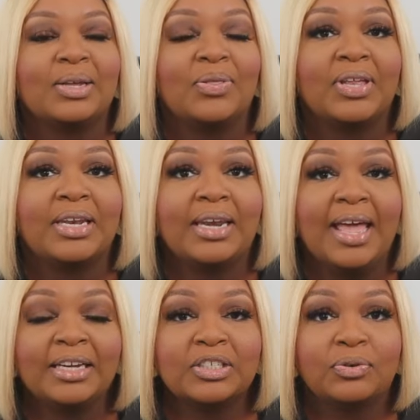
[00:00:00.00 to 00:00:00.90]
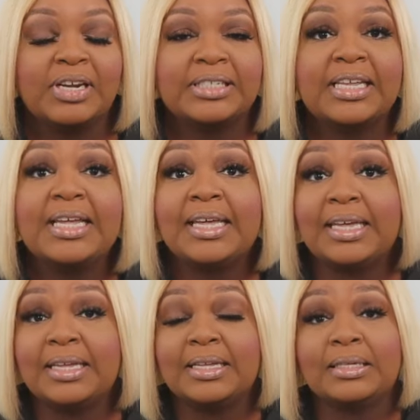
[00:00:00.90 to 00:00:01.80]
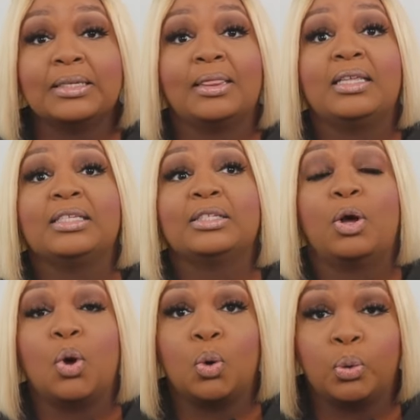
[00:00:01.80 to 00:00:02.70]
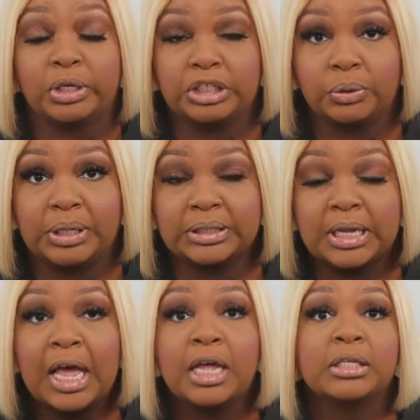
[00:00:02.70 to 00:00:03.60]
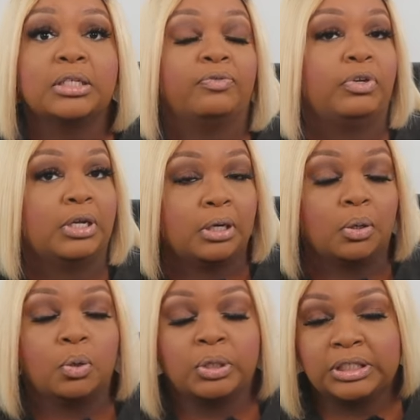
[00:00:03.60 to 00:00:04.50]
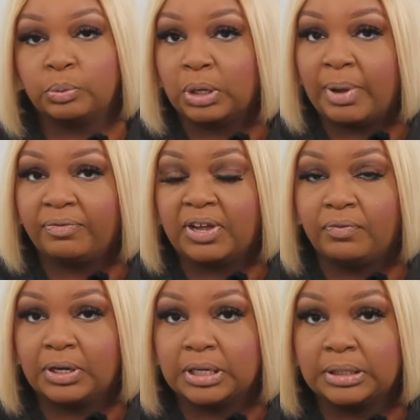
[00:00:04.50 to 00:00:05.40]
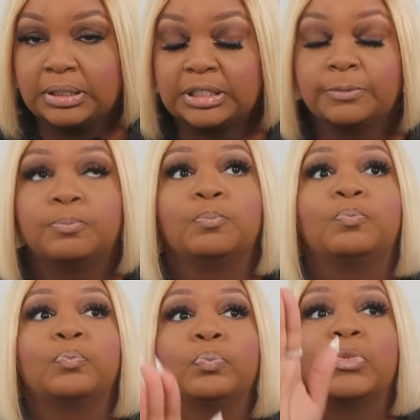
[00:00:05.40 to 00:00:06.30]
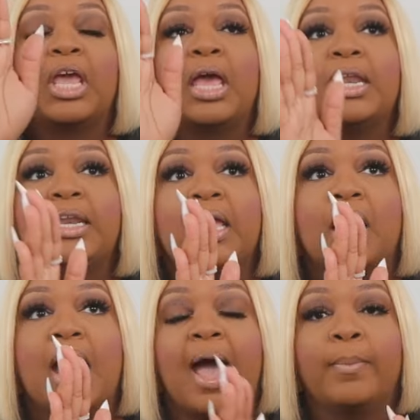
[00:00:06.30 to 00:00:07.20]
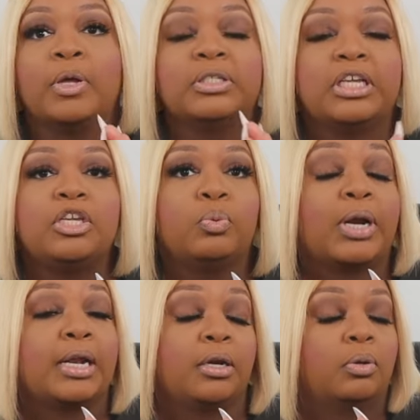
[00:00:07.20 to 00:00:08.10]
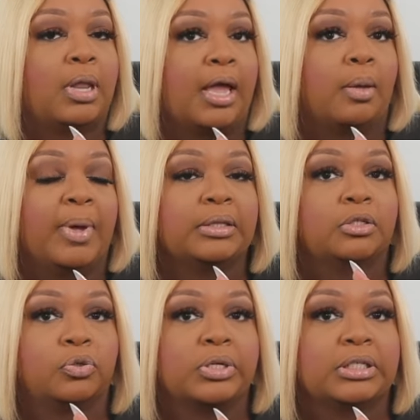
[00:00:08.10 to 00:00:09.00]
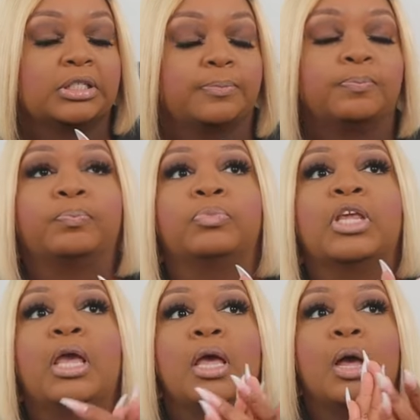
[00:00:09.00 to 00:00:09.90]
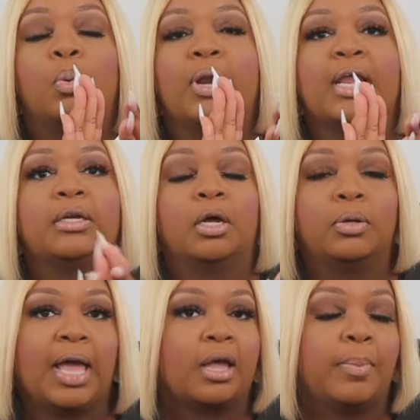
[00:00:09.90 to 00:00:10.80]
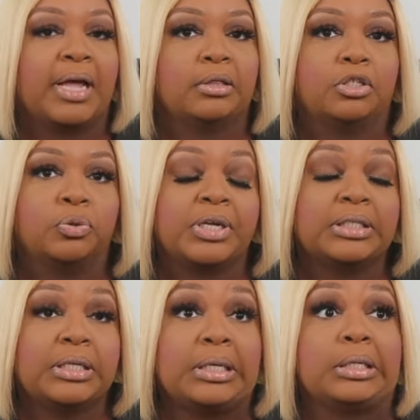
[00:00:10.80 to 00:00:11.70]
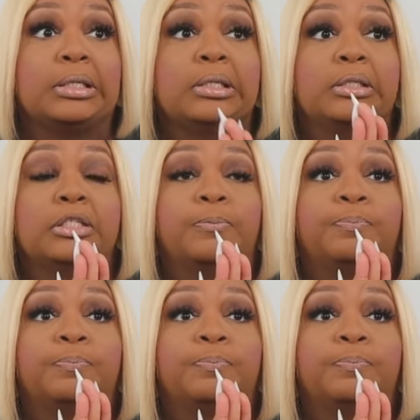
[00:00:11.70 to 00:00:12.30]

so the next dress is this orange dress. So if you didn't know, orange is one of my favorite colors. Now I'm gonna tell you what I don't like about the dress. What I don't like about the dress is